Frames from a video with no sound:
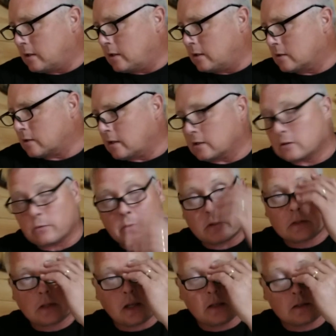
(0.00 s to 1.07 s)
and the
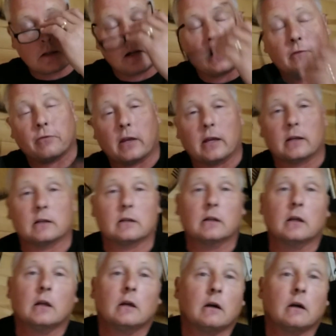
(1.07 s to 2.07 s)
sanctuary state stuff and